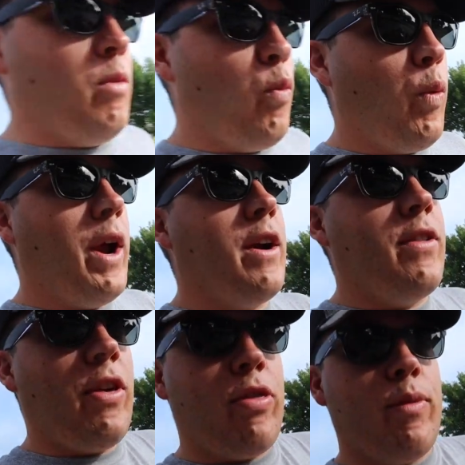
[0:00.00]

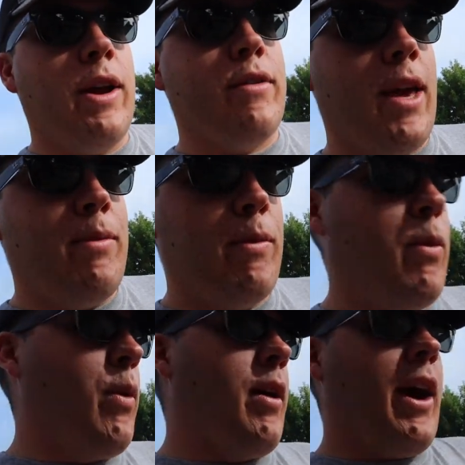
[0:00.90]
wear the throttle cable
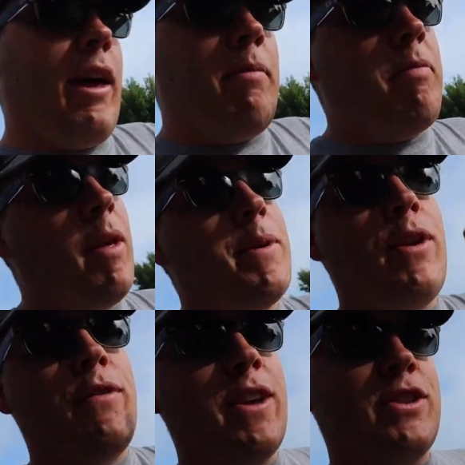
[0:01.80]
more. I, let me
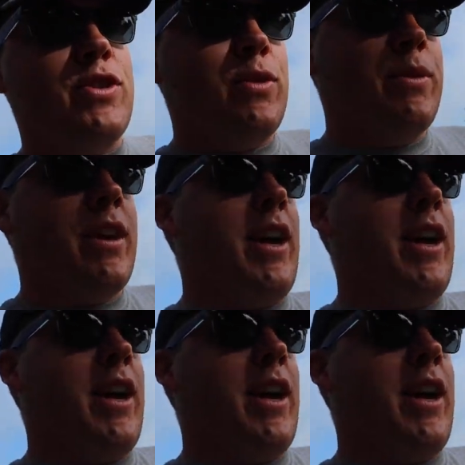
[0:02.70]
know if that's true in the